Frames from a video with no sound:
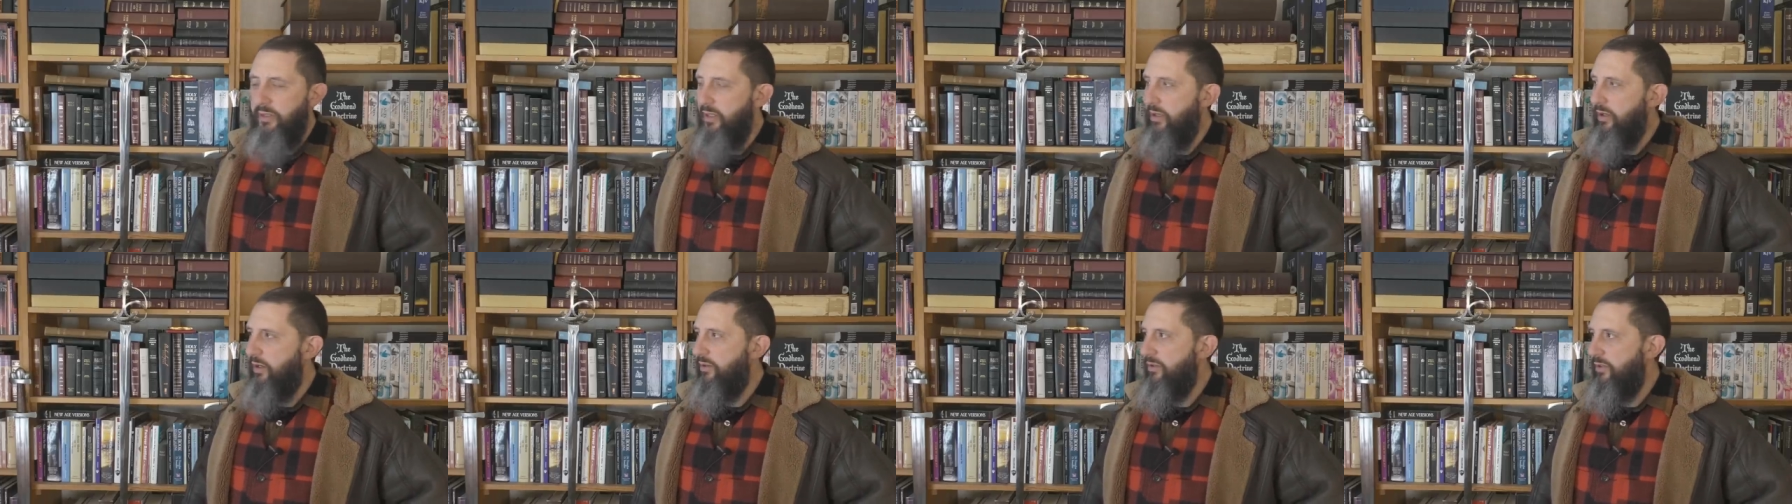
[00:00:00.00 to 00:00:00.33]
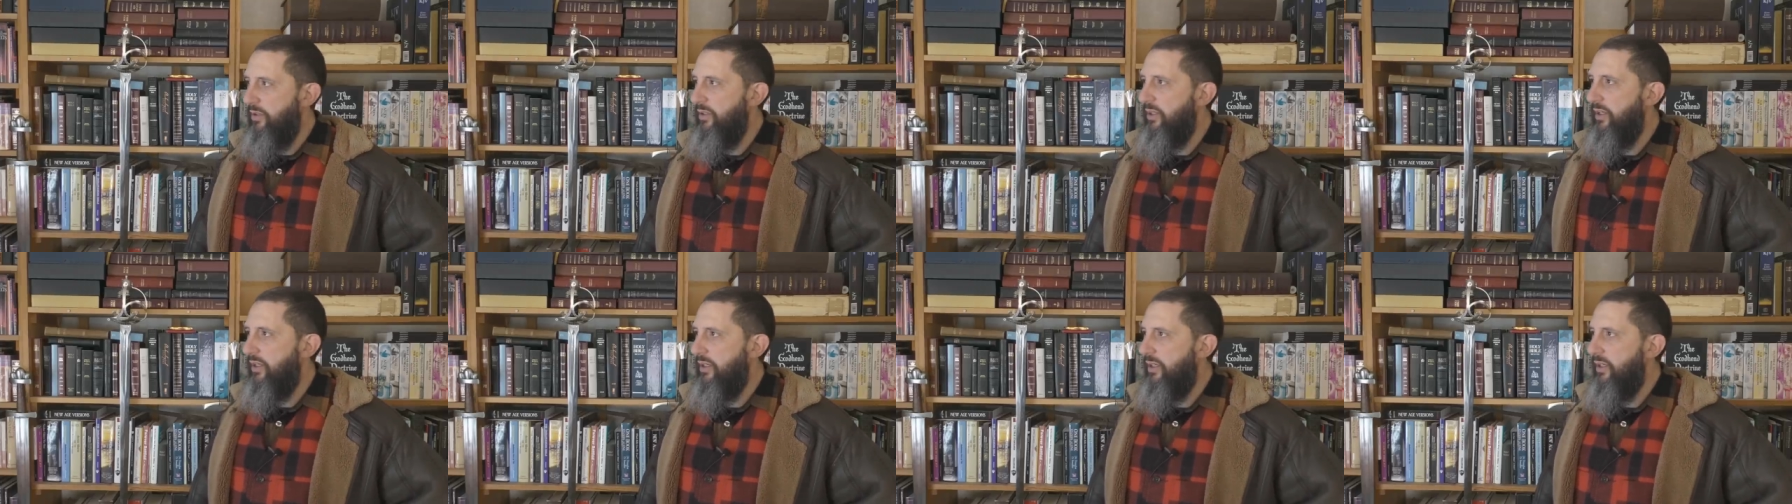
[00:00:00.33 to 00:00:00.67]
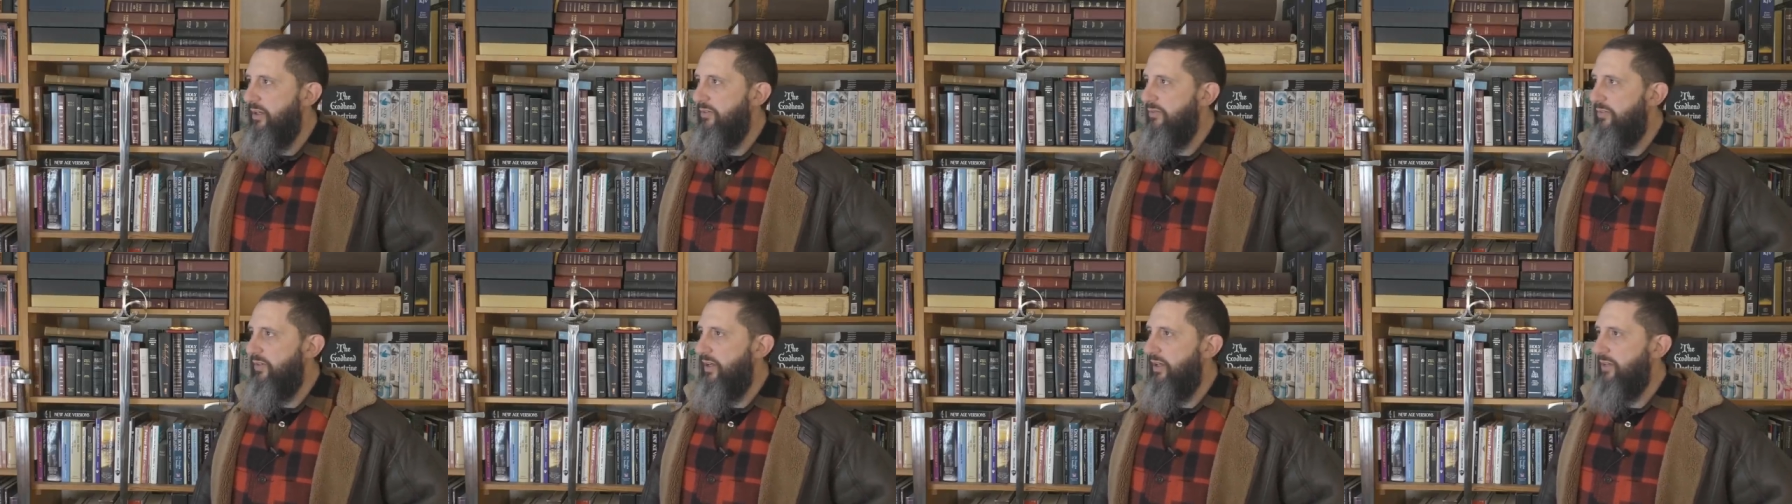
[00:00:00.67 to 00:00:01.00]
I'll
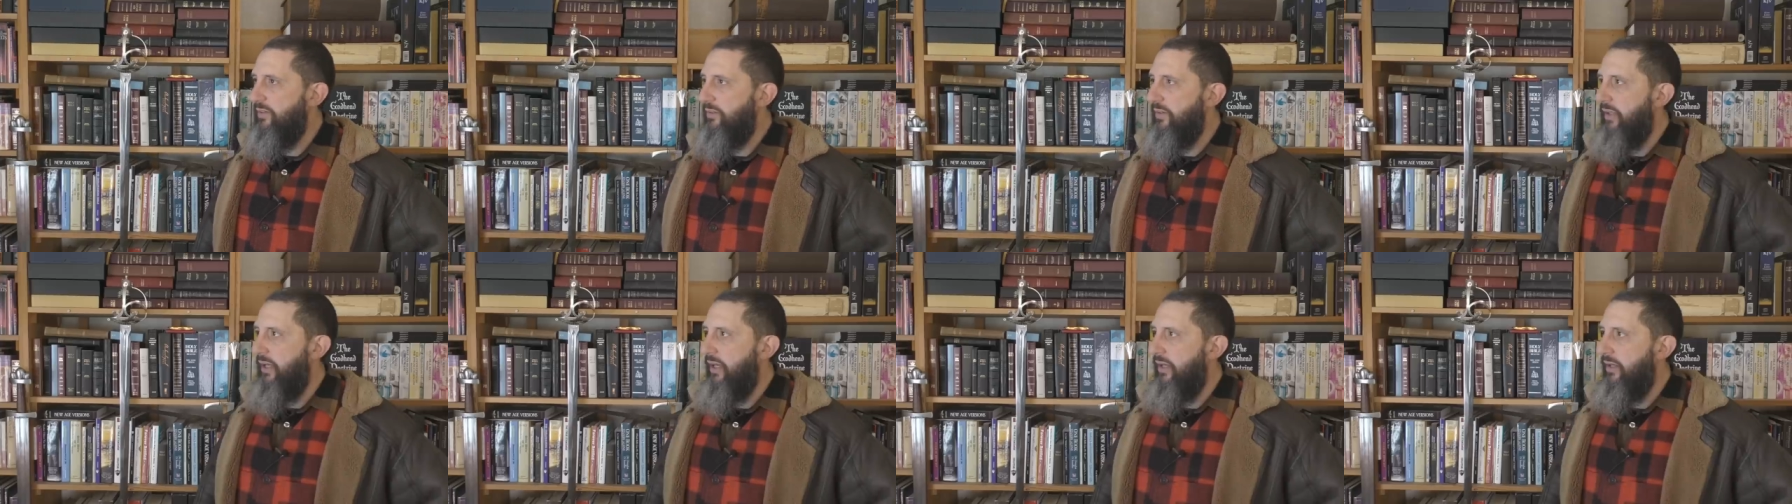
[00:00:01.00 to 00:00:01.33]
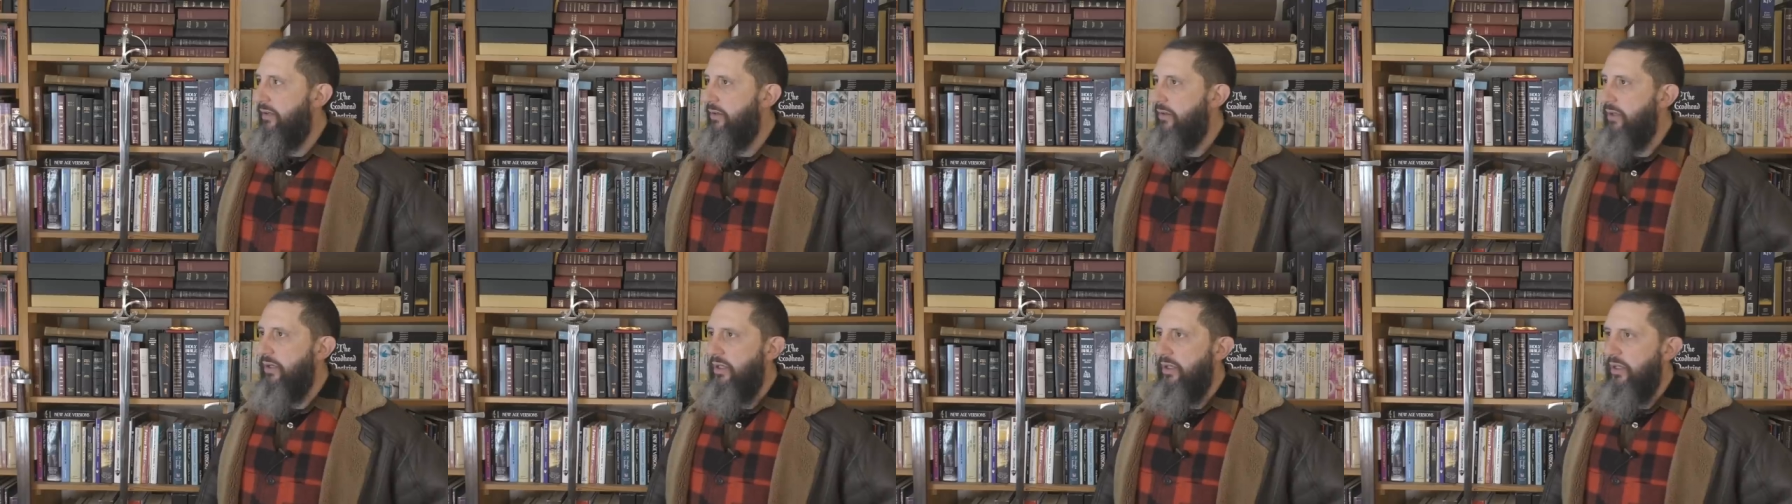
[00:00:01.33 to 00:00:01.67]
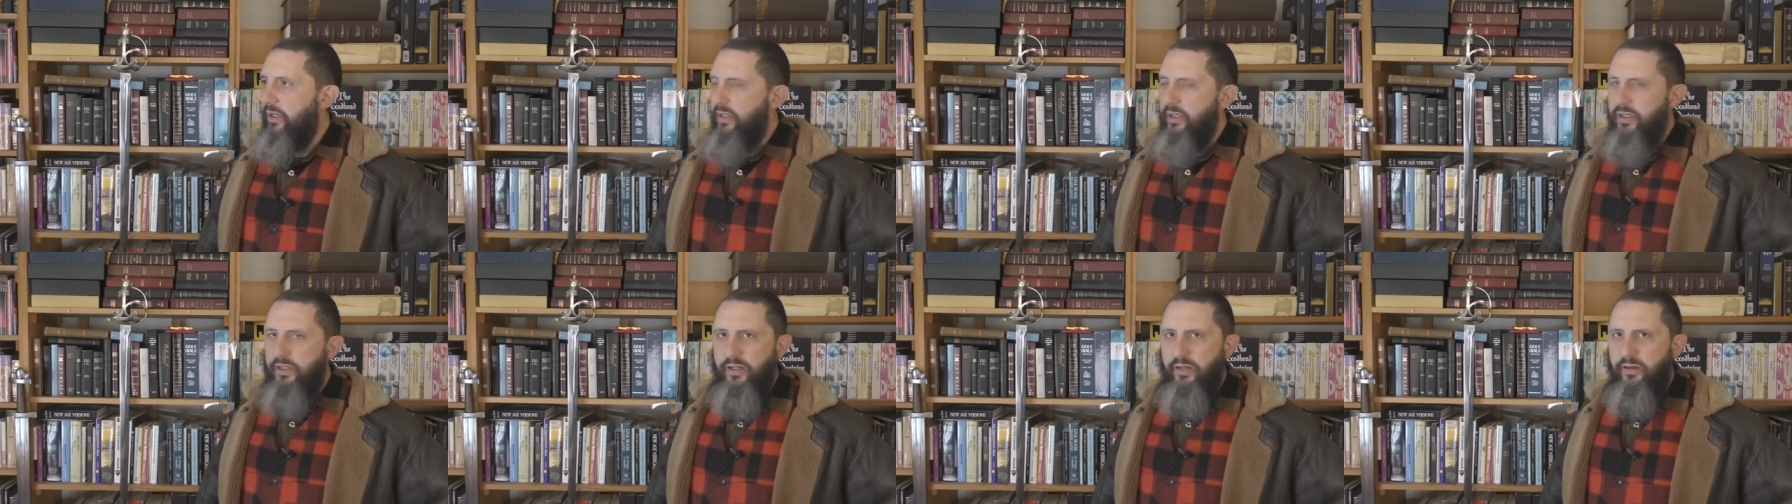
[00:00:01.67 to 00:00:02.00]
identify as that, or
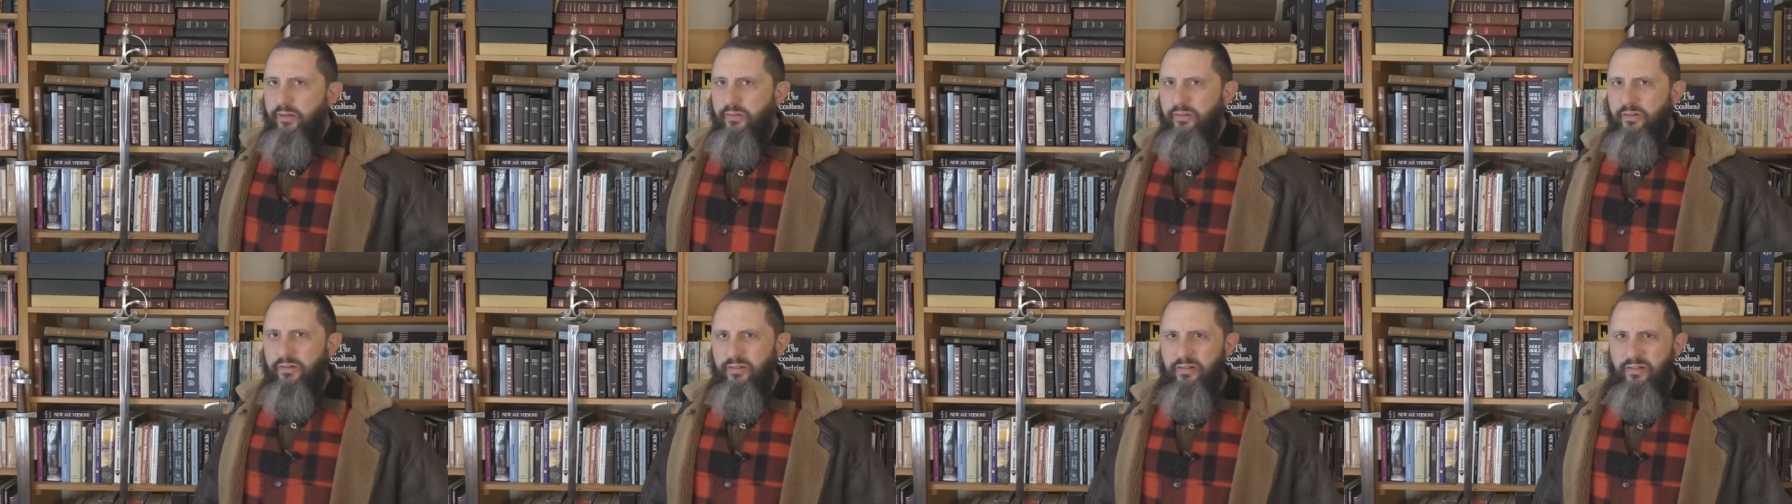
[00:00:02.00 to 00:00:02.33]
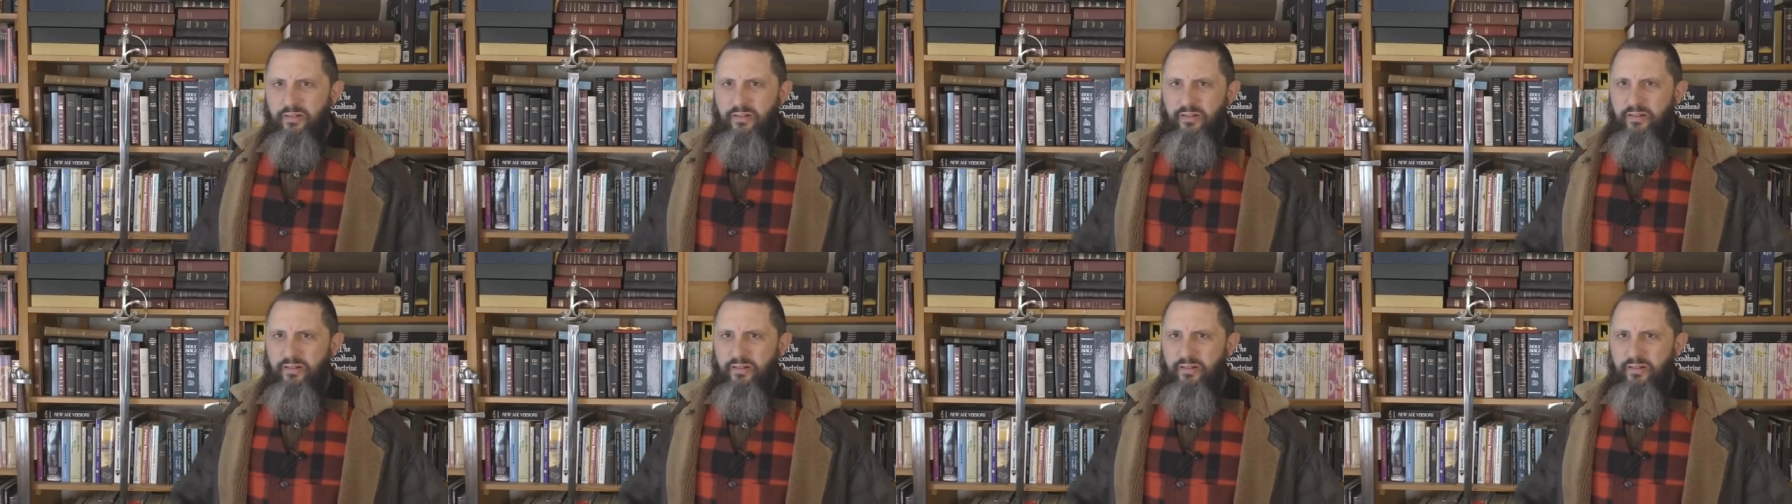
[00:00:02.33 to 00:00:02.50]
you know,